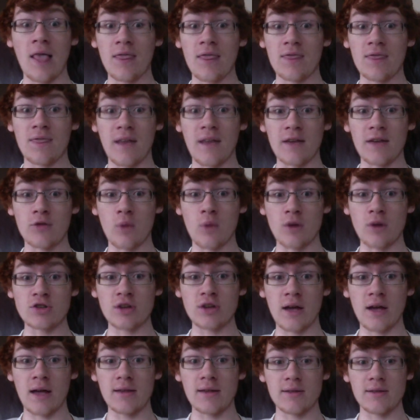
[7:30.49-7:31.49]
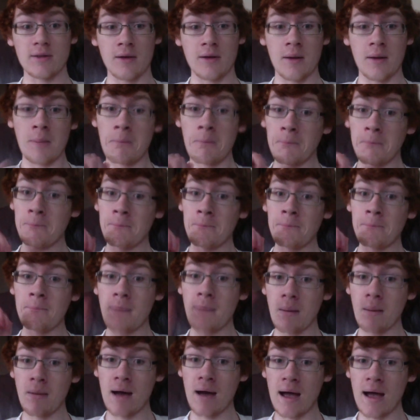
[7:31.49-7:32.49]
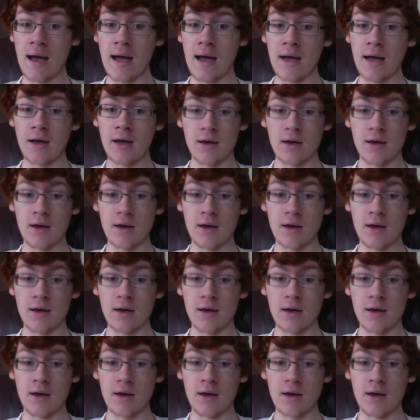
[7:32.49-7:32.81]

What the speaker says: Thanks for watching, guys. Bye-bye.